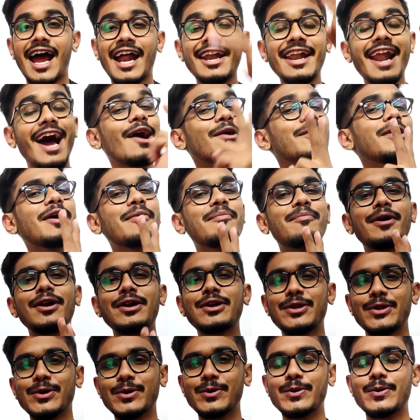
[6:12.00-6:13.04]
And now
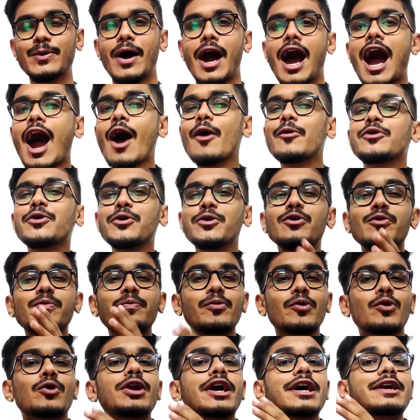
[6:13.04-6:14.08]
number two, how to do
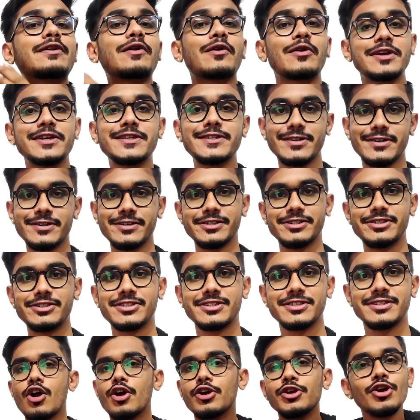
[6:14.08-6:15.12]
product research.
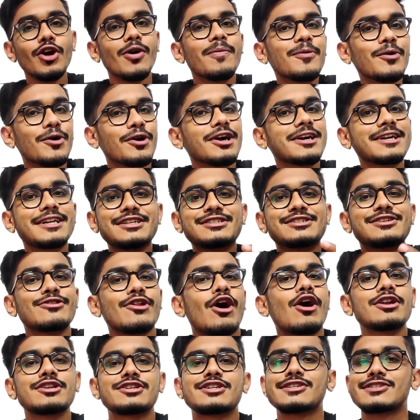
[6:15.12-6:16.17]
Your product is
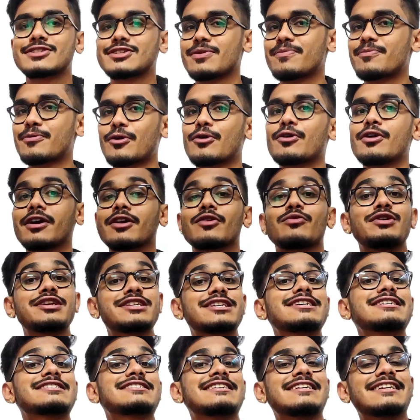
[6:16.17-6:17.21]
not just a product
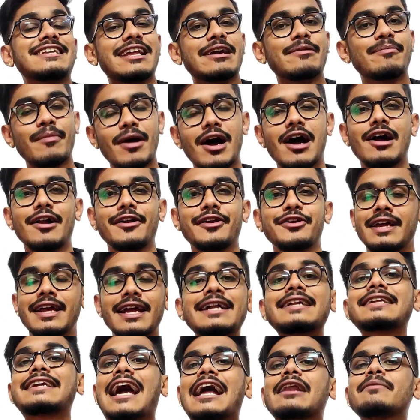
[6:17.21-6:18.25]
which is in demand.
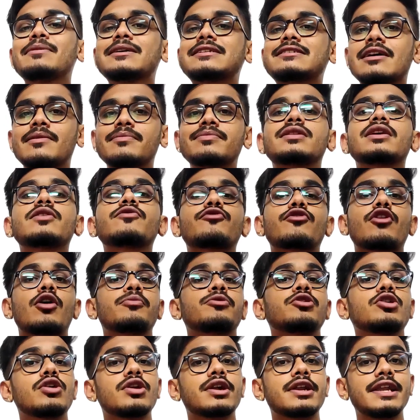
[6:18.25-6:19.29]
It can be something
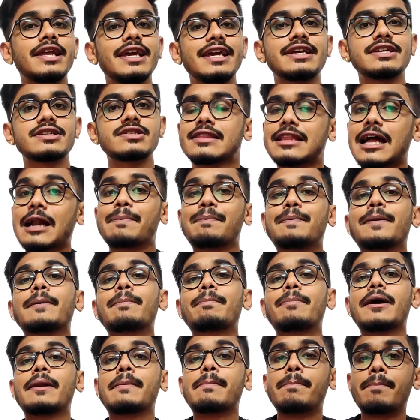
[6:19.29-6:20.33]
from your niche that
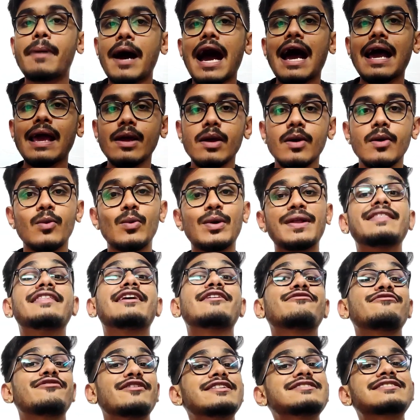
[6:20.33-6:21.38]
people buy when
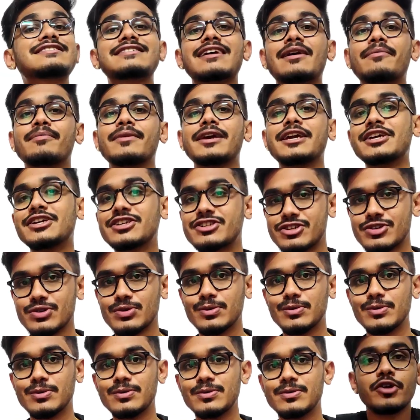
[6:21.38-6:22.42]
they face some
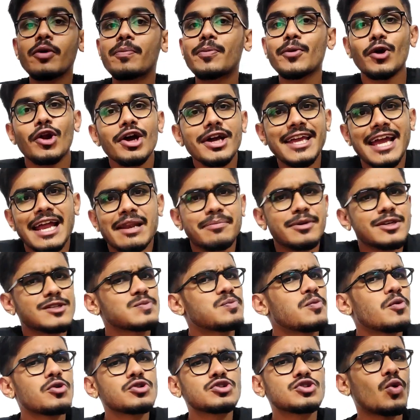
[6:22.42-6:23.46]
issue. Your product can be
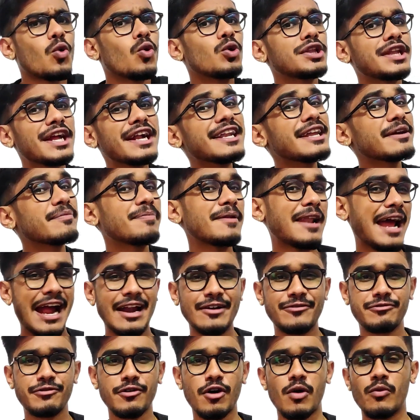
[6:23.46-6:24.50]
sports O T T
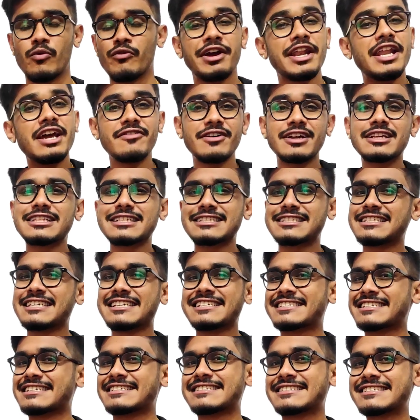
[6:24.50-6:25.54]
platform. Whenever the
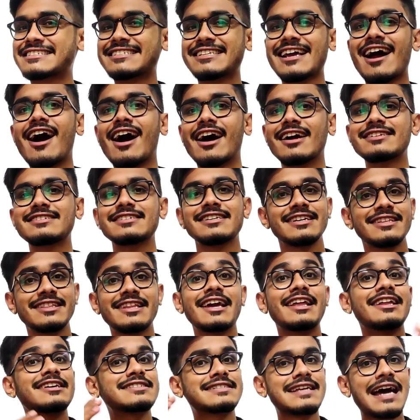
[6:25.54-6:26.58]
season starts,
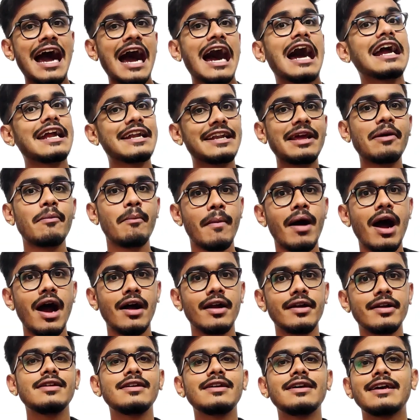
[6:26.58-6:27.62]
there is high
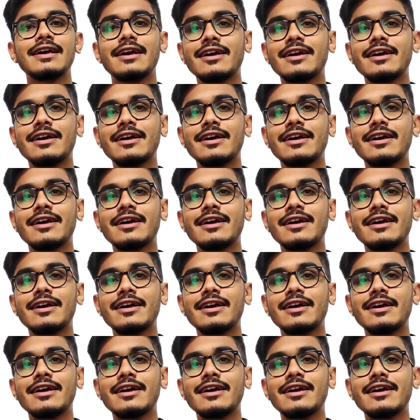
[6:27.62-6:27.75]
demand